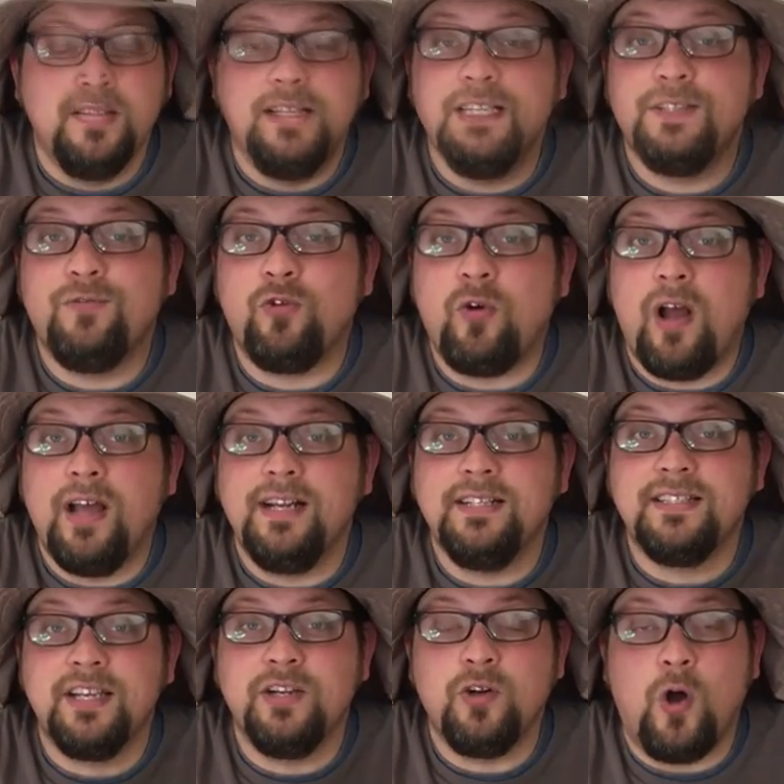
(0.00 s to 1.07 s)
These
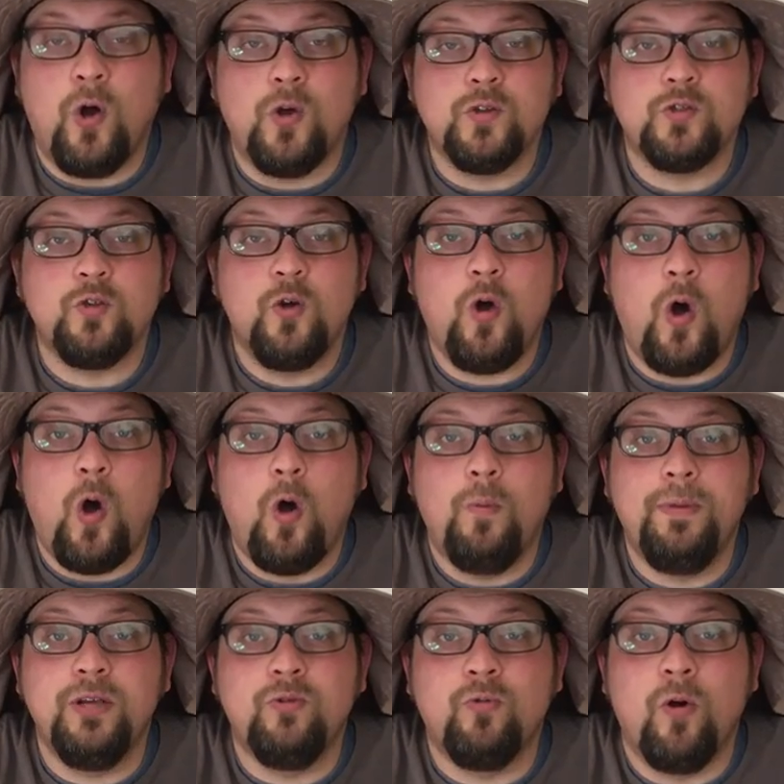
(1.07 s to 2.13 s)
varieties can also all
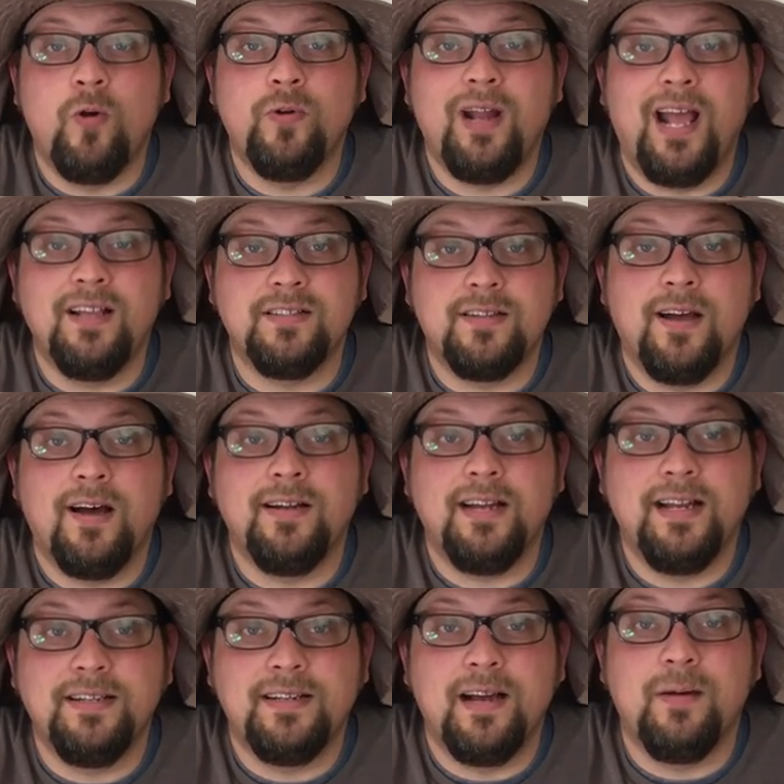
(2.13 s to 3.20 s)
be grown as cut
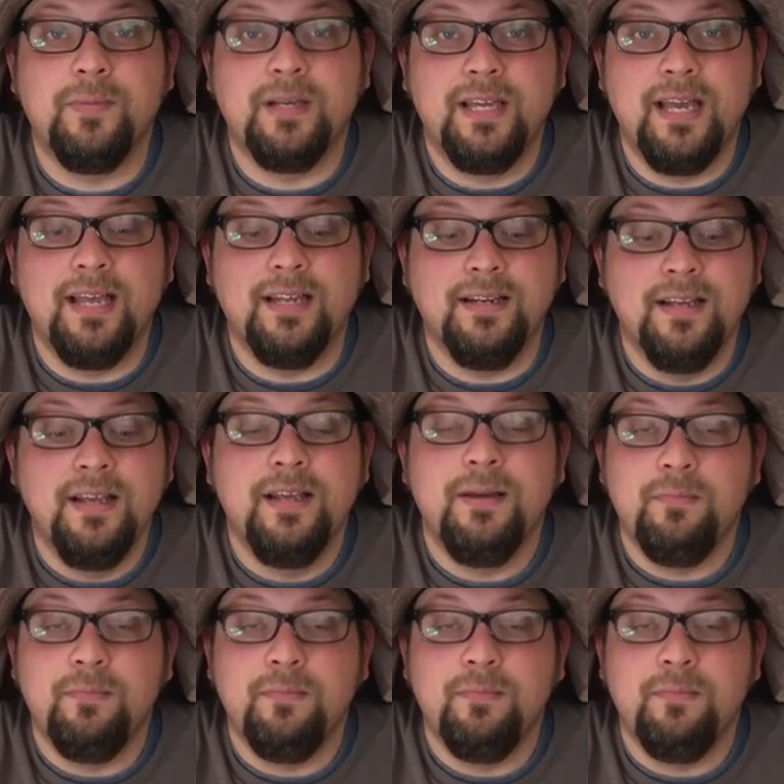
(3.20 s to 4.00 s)
and come again,